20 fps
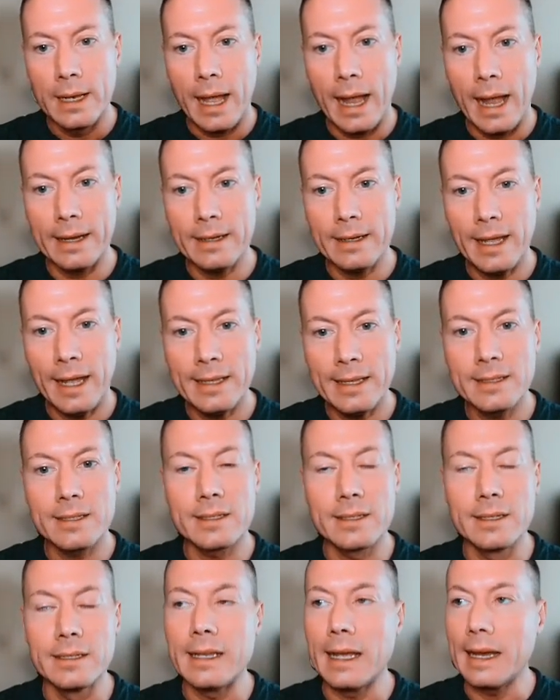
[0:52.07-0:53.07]
And
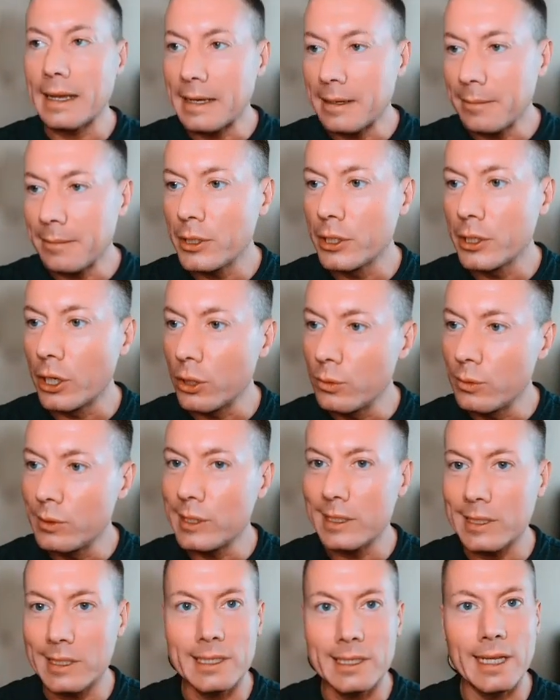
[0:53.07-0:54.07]
hence the name, you know,
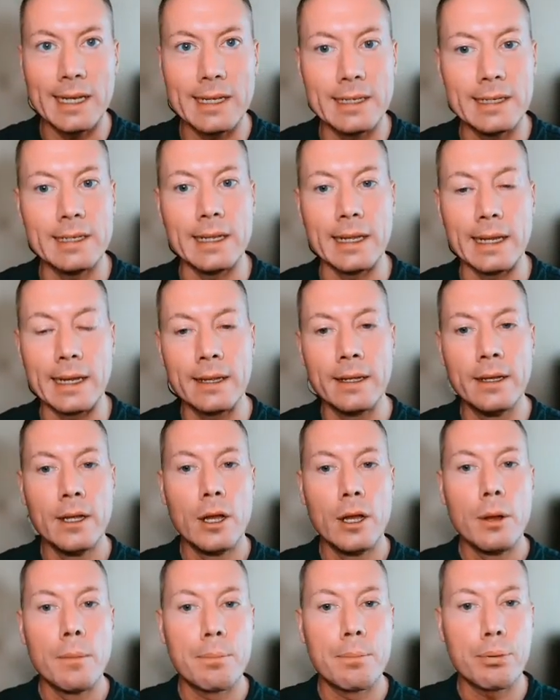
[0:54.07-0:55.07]
descending.
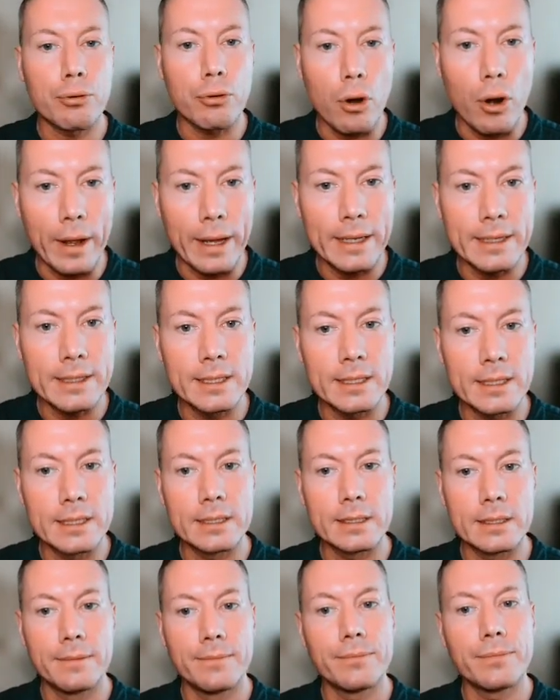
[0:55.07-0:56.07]

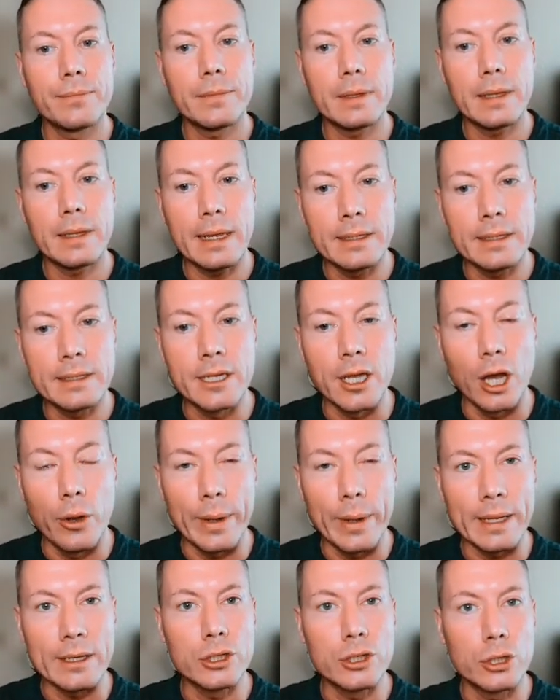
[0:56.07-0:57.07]
Price is
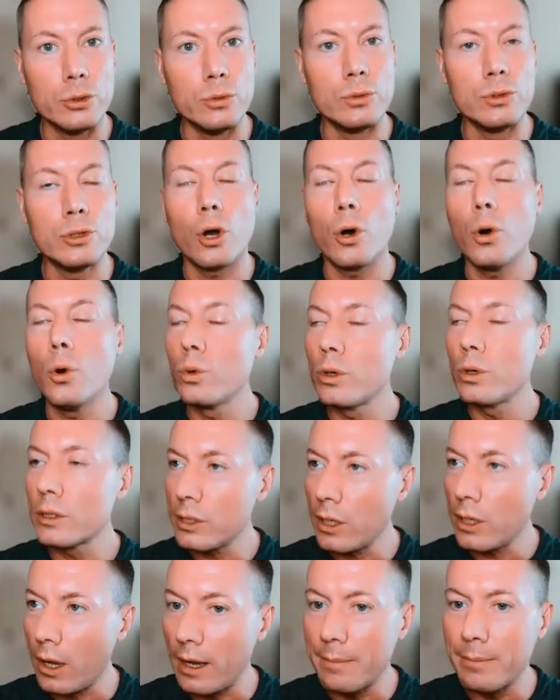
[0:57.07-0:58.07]
going to, not all the
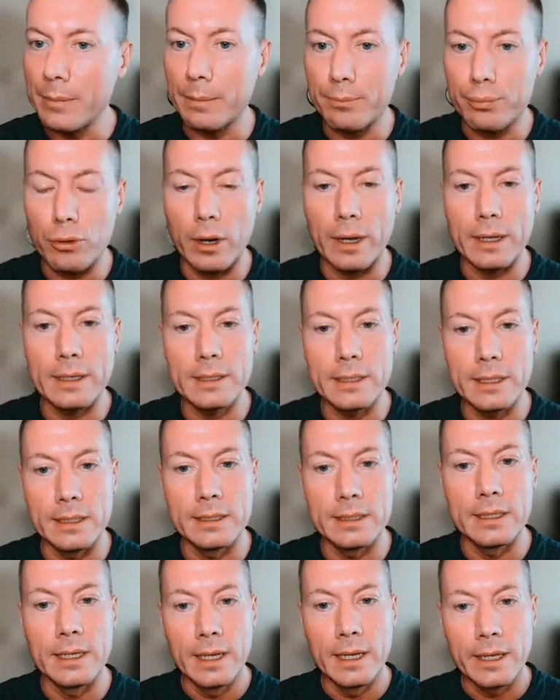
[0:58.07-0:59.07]
time, but price
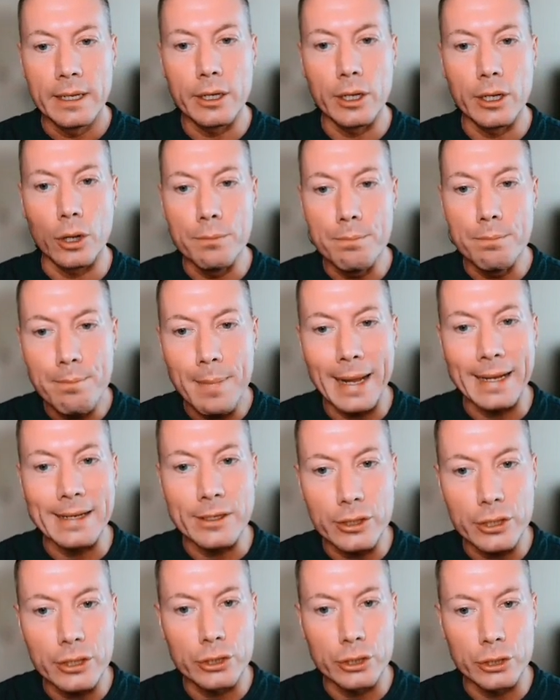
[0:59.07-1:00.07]
is, you know,
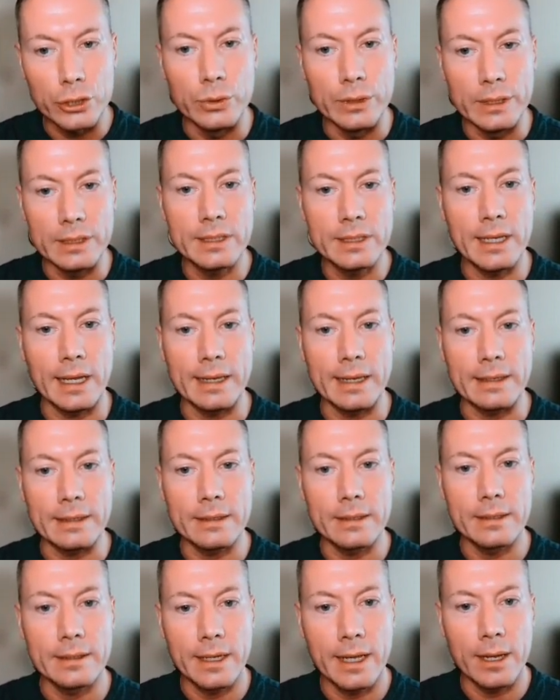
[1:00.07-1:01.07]
meant to
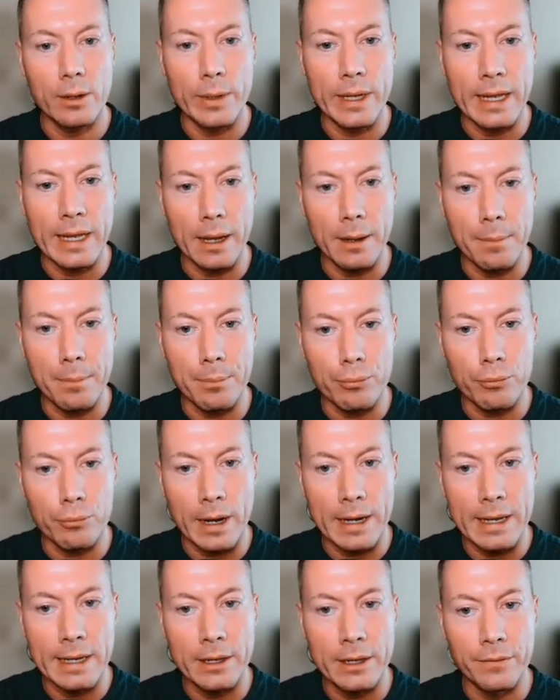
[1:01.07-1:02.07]
descend. Yeah, we get a
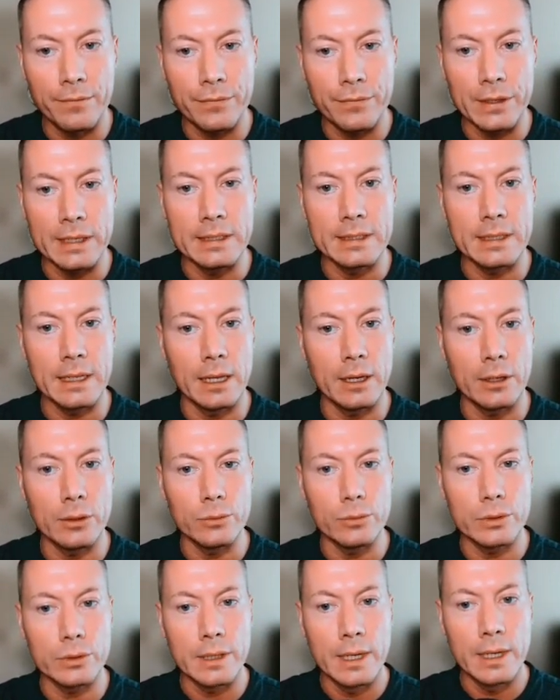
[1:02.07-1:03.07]
break of these
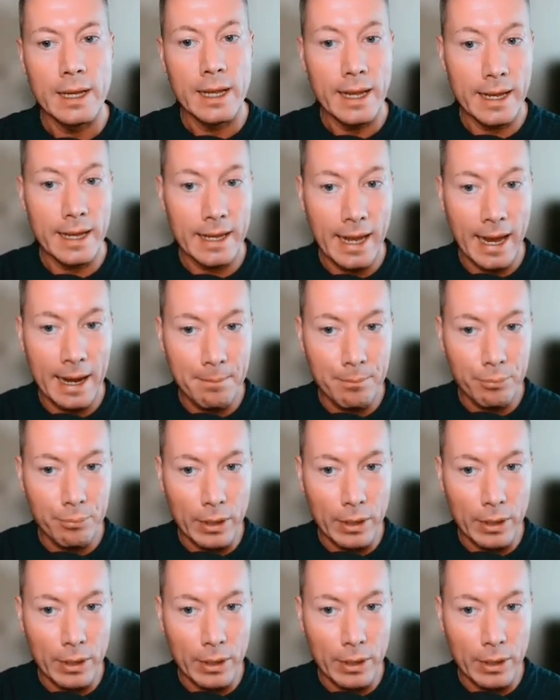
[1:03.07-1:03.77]
lows. It can